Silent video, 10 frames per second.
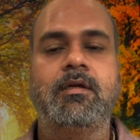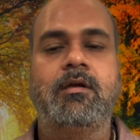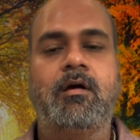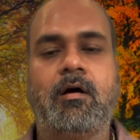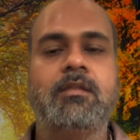
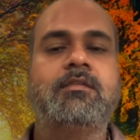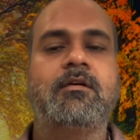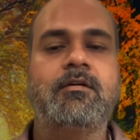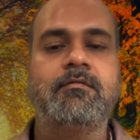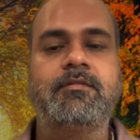all
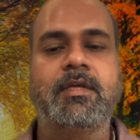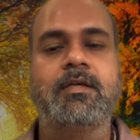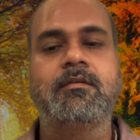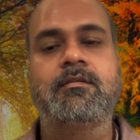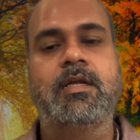sort of
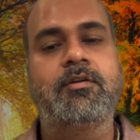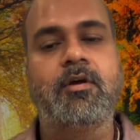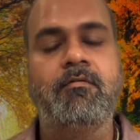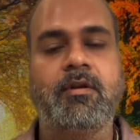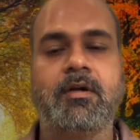things that you
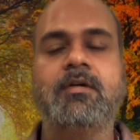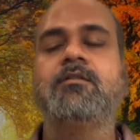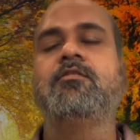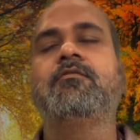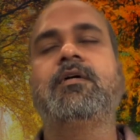have learned
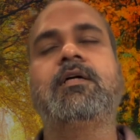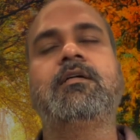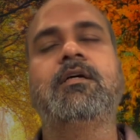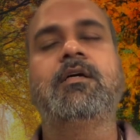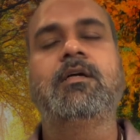so far.
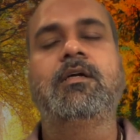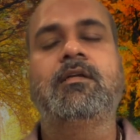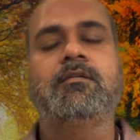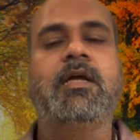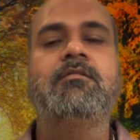
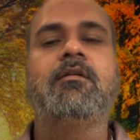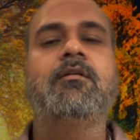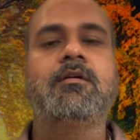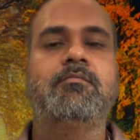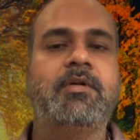That will
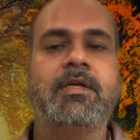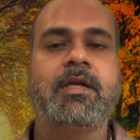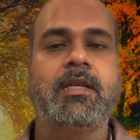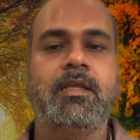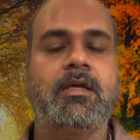not bring
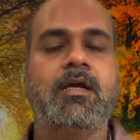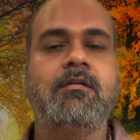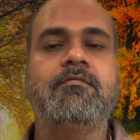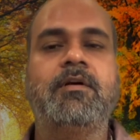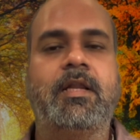any kind
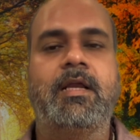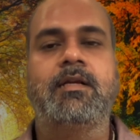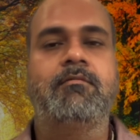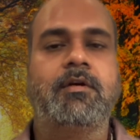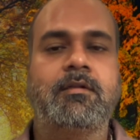of
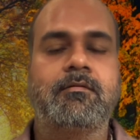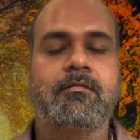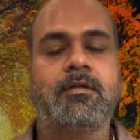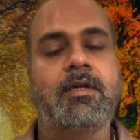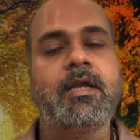creativity.
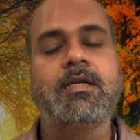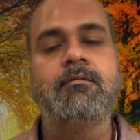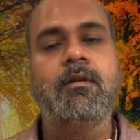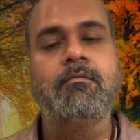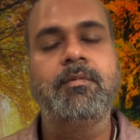Creative
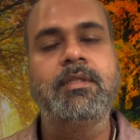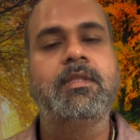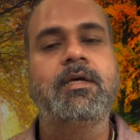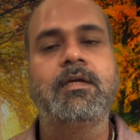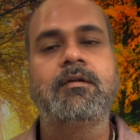will be
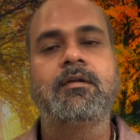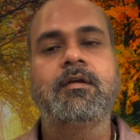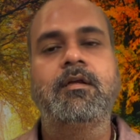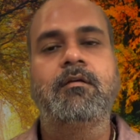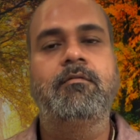there
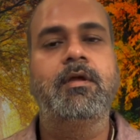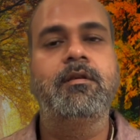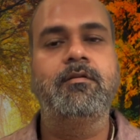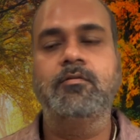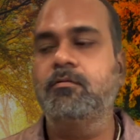when
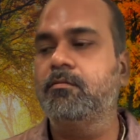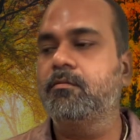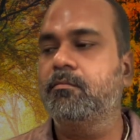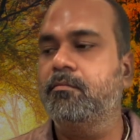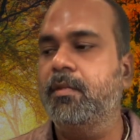you
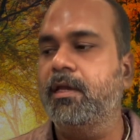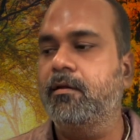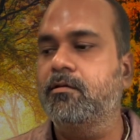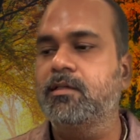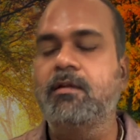make
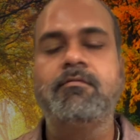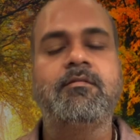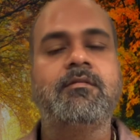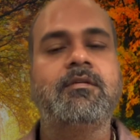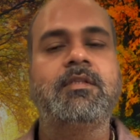yourself
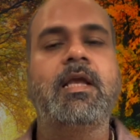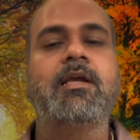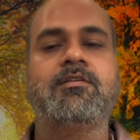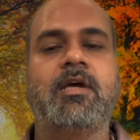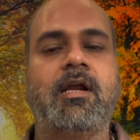like a
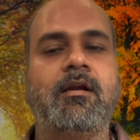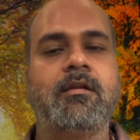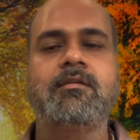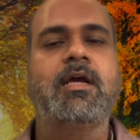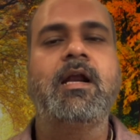child,
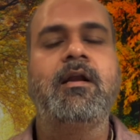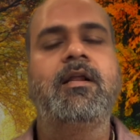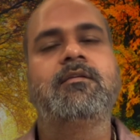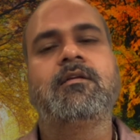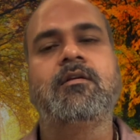and child
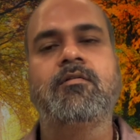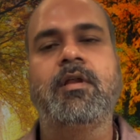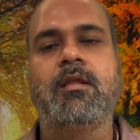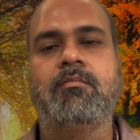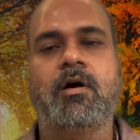doesn't know
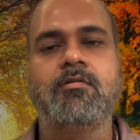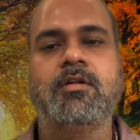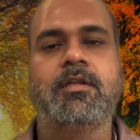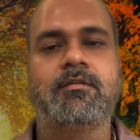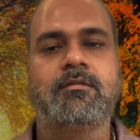any
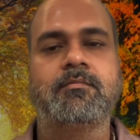boundaries.